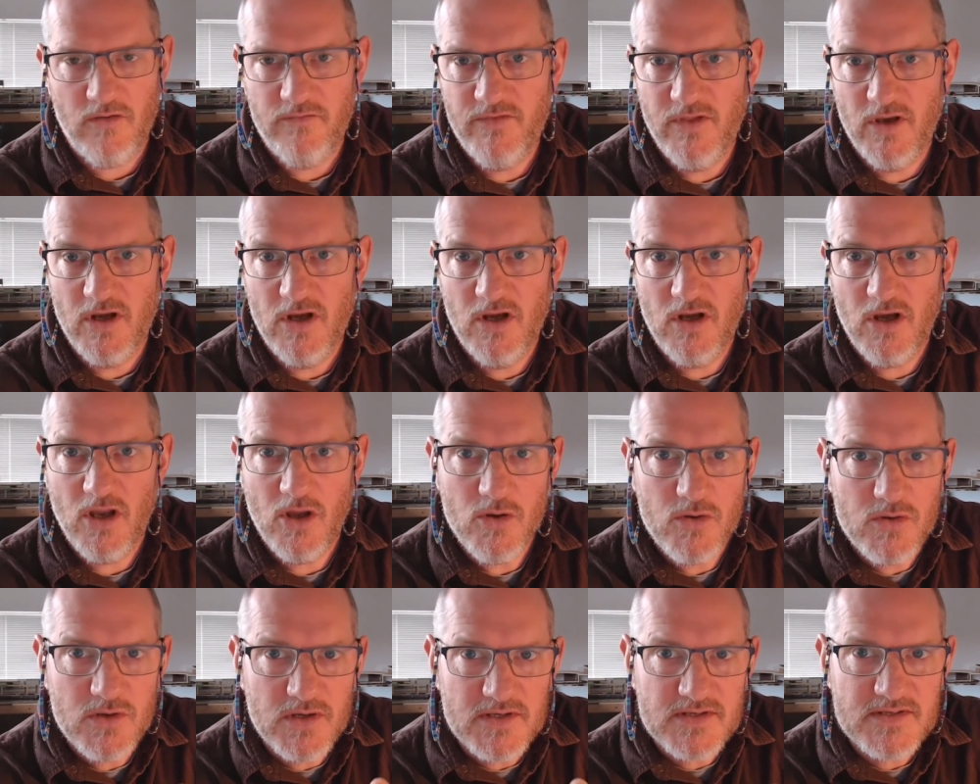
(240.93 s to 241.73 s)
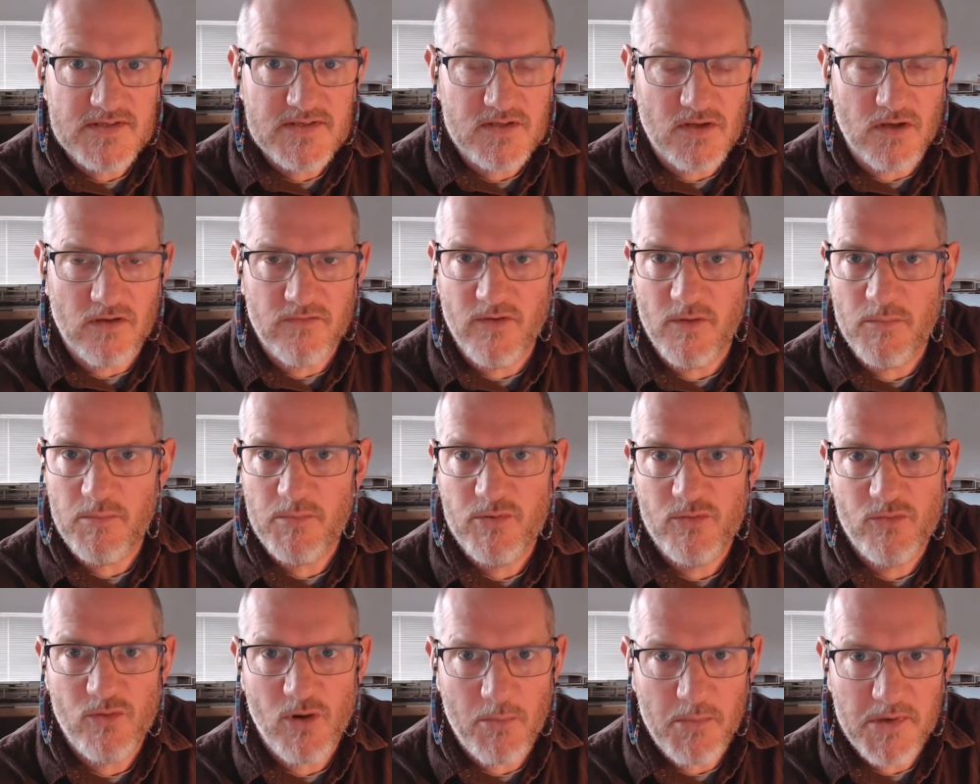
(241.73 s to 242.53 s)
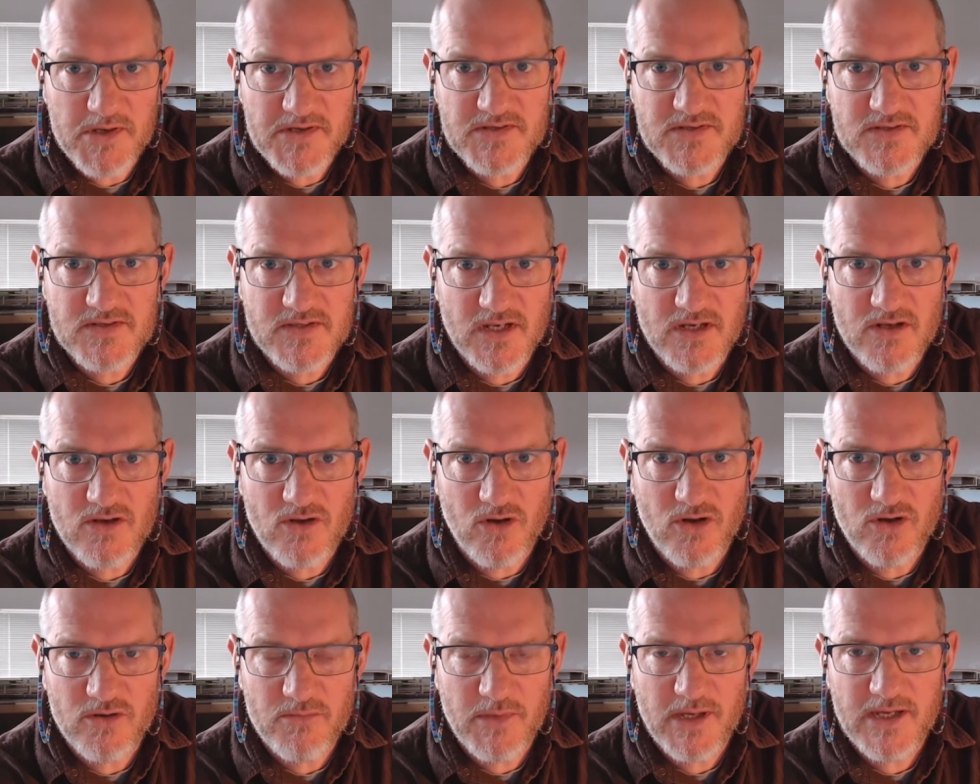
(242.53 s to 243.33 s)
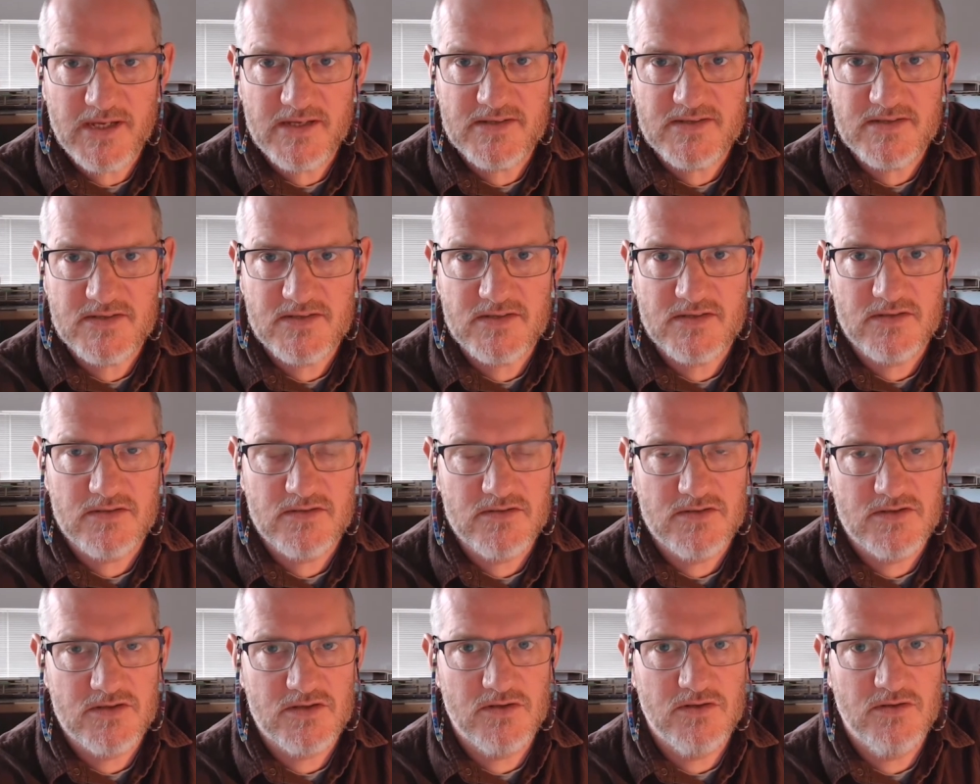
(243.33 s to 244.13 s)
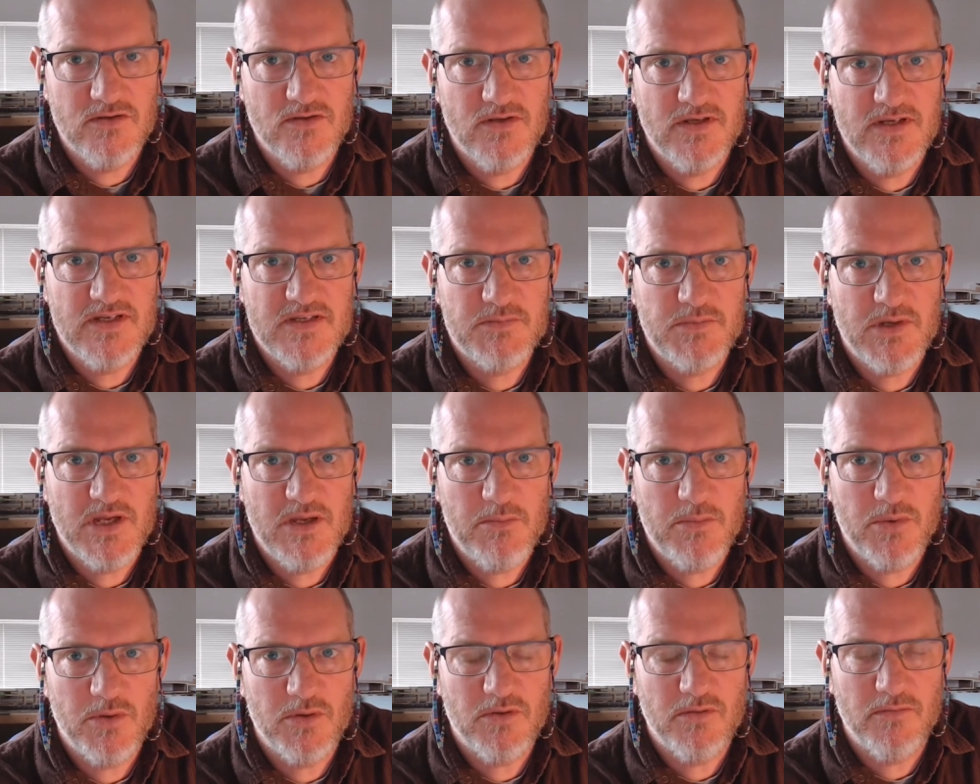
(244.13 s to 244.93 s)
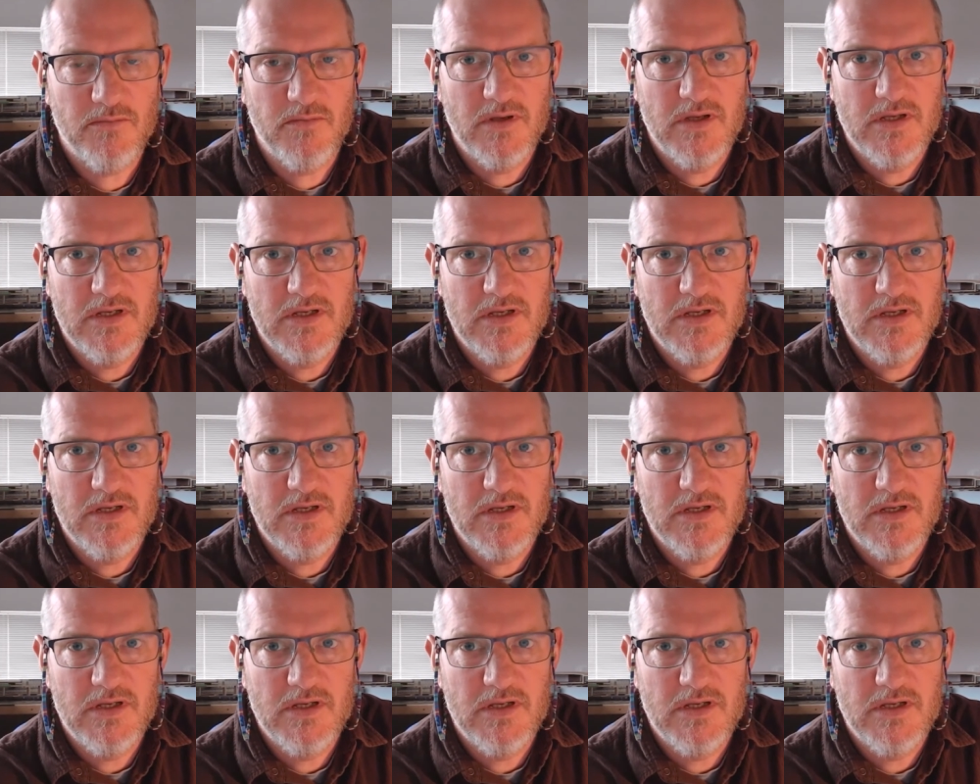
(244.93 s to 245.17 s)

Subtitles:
locus of a promise that God makes to these people,